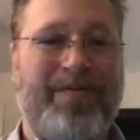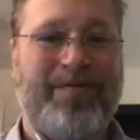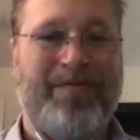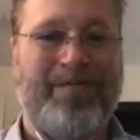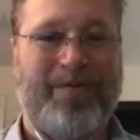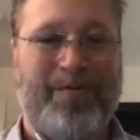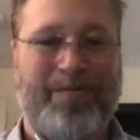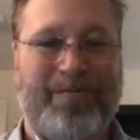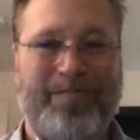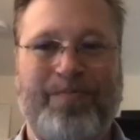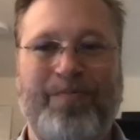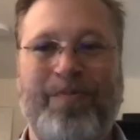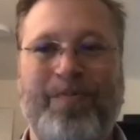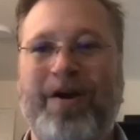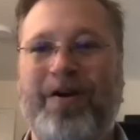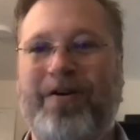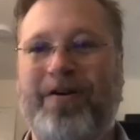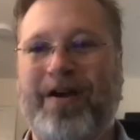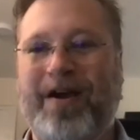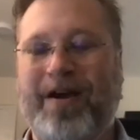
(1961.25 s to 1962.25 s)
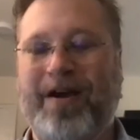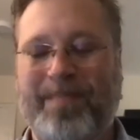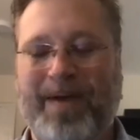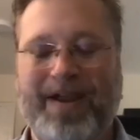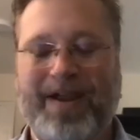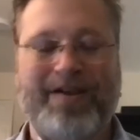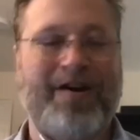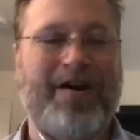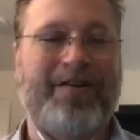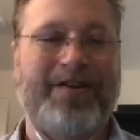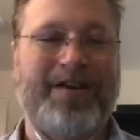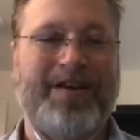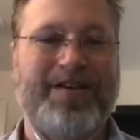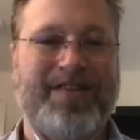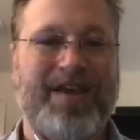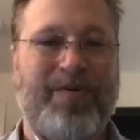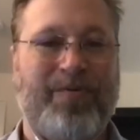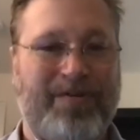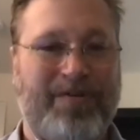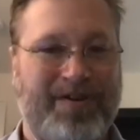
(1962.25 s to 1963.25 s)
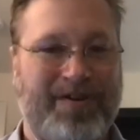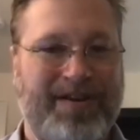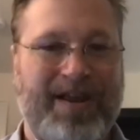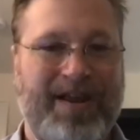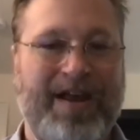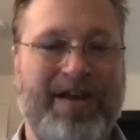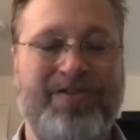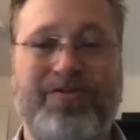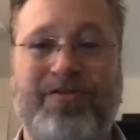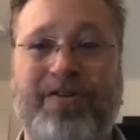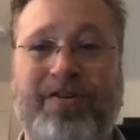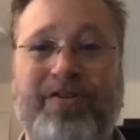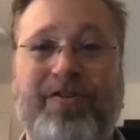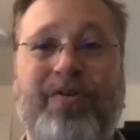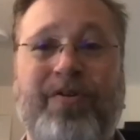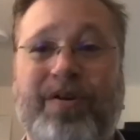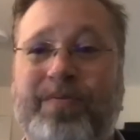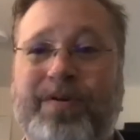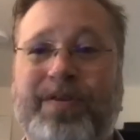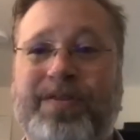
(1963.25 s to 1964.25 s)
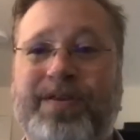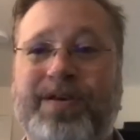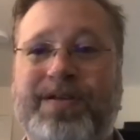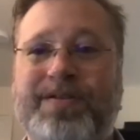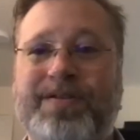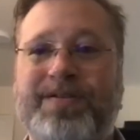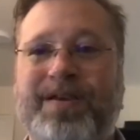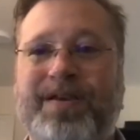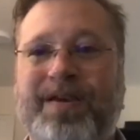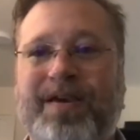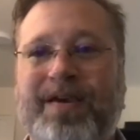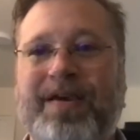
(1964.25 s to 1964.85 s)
Where where uh, my colleagues that work in cancer are going with this.